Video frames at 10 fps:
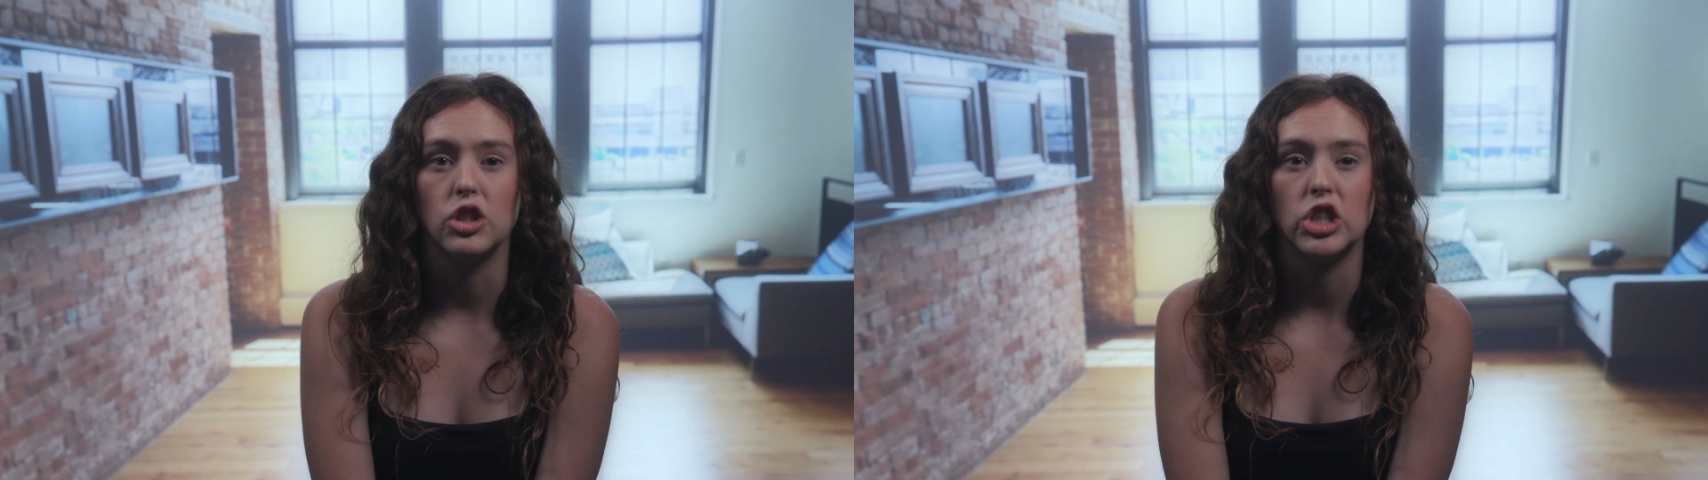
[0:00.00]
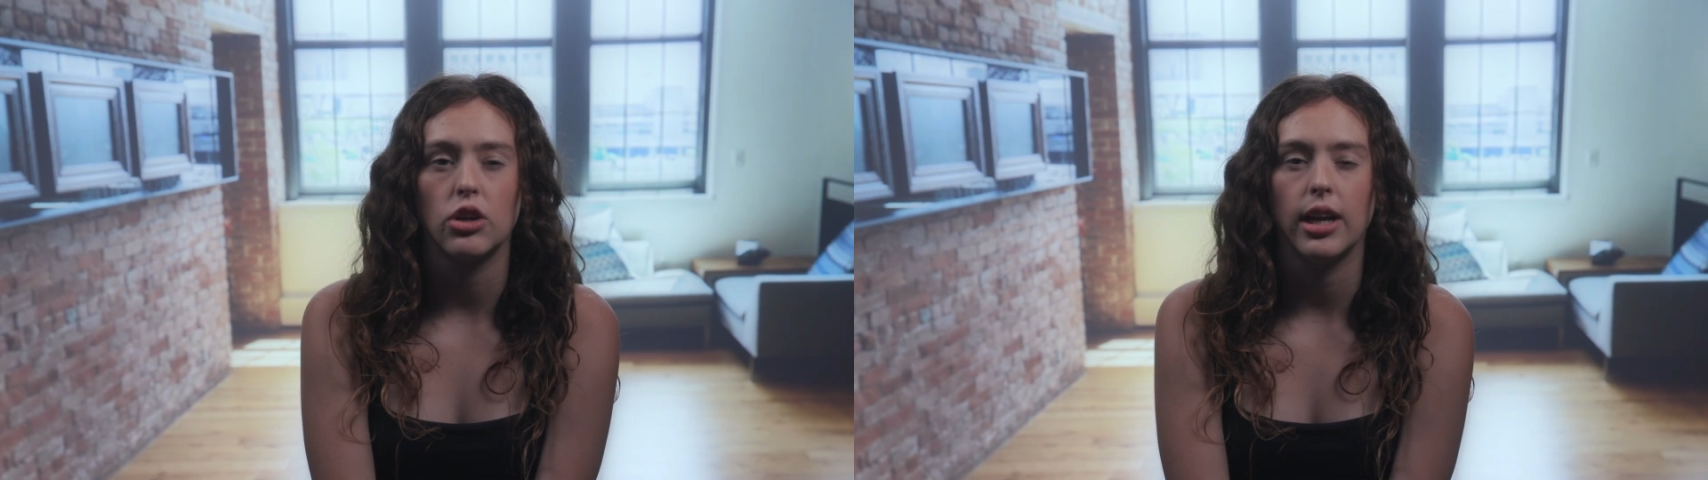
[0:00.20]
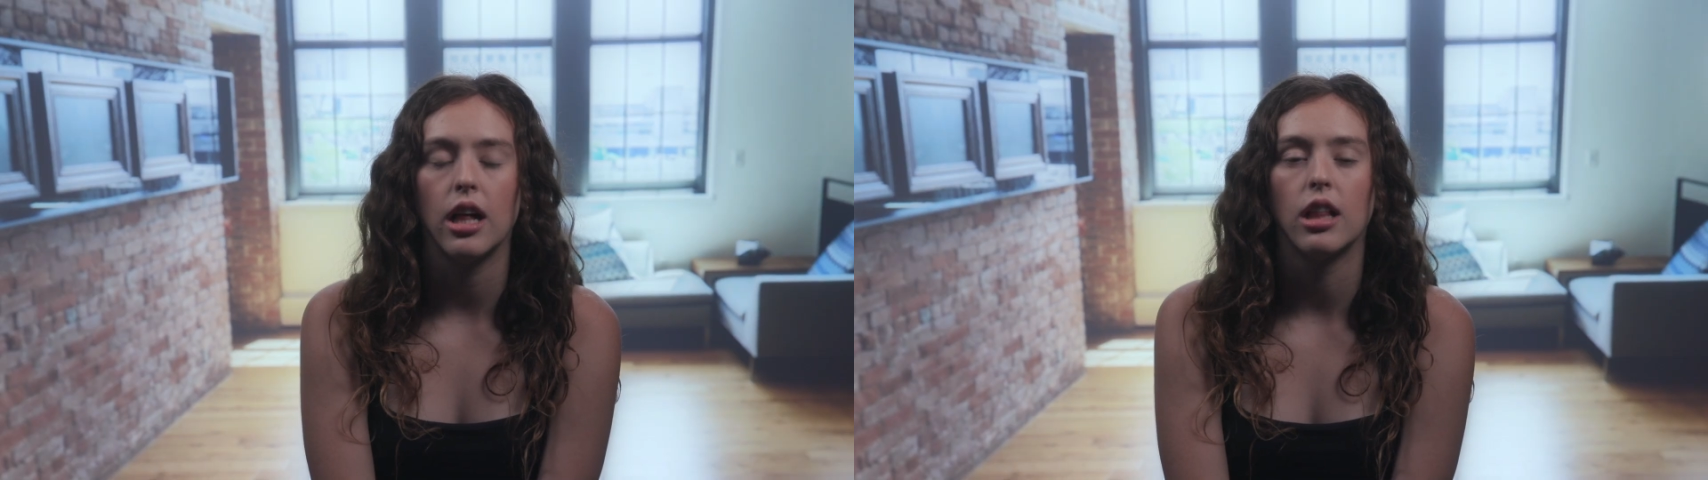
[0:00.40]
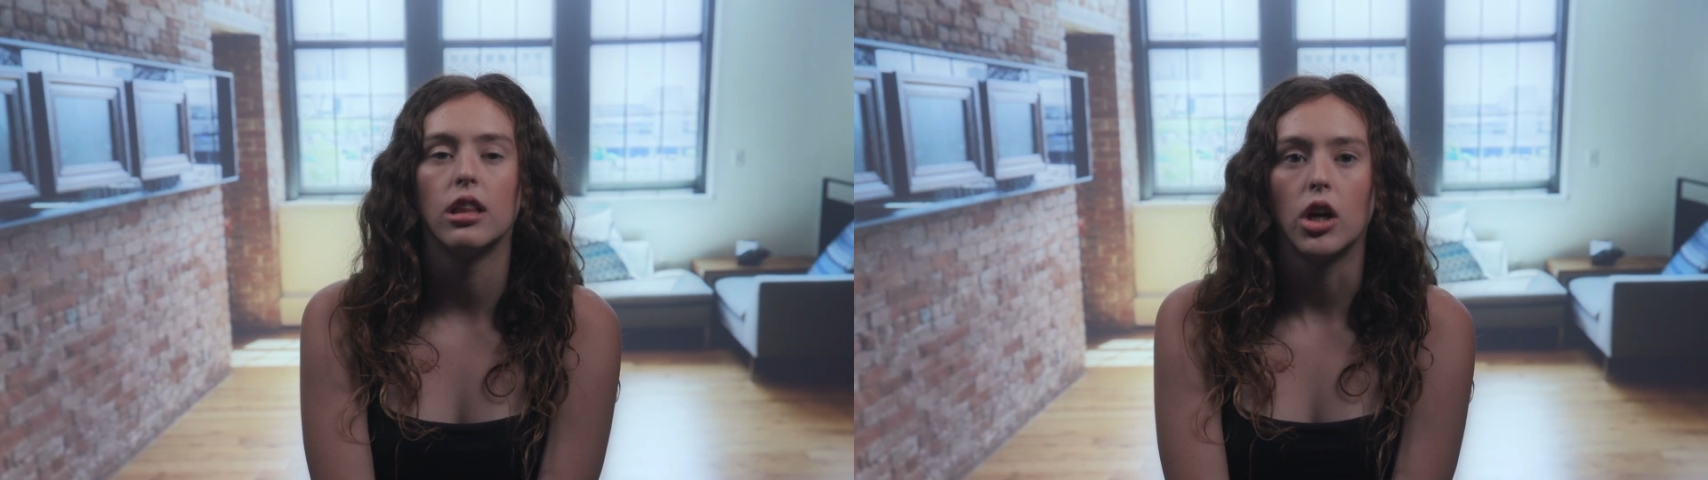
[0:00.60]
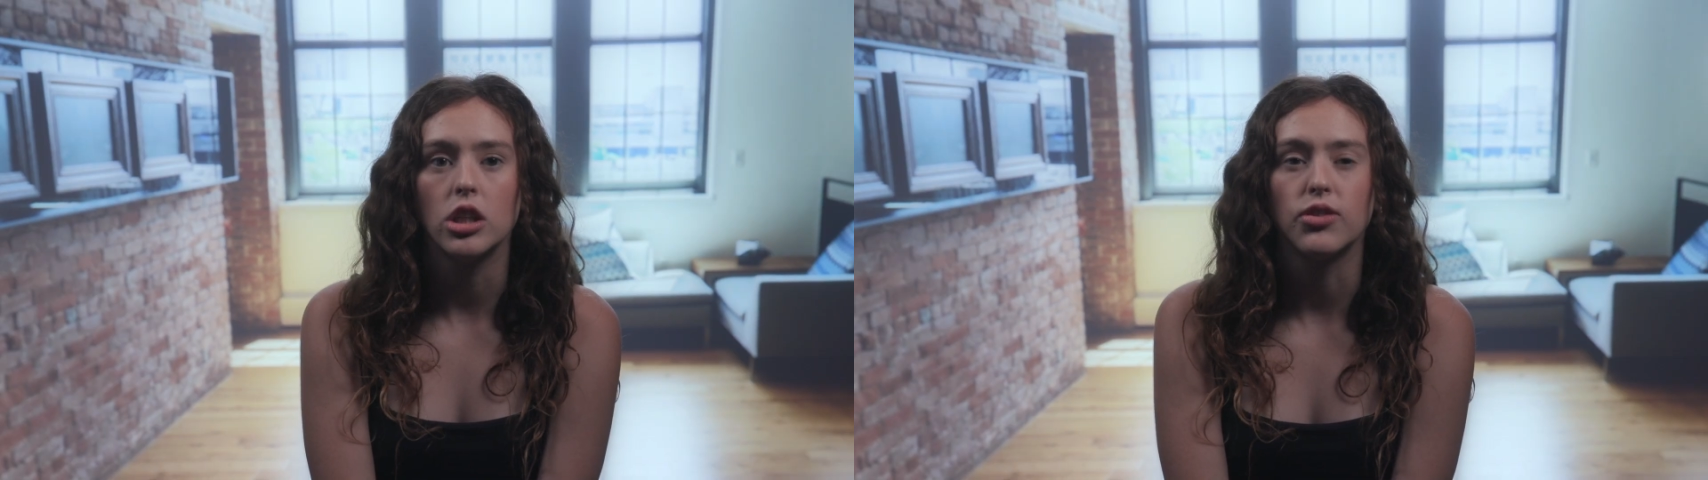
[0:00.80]
to generate a
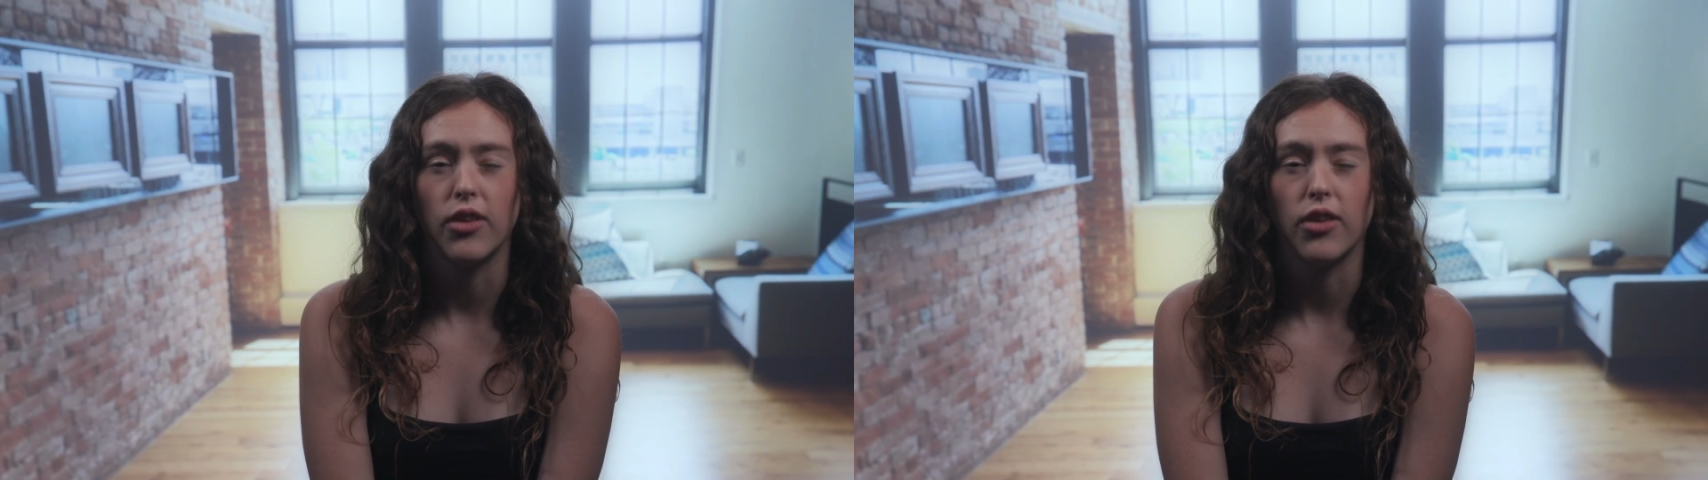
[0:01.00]
large